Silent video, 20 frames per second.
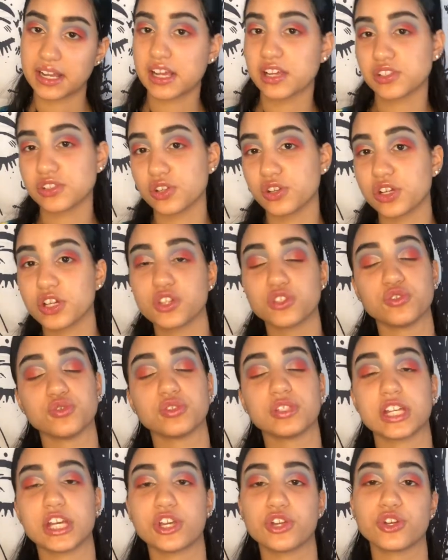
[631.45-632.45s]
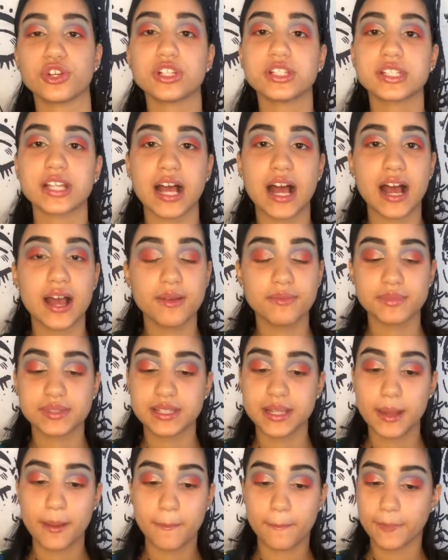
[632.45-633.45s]
As long as you take your time,
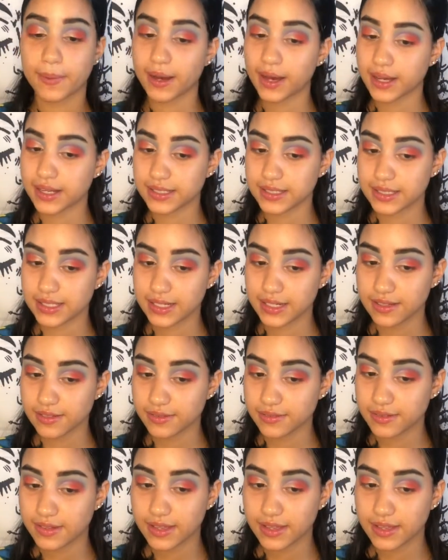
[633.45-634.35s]
stay positive.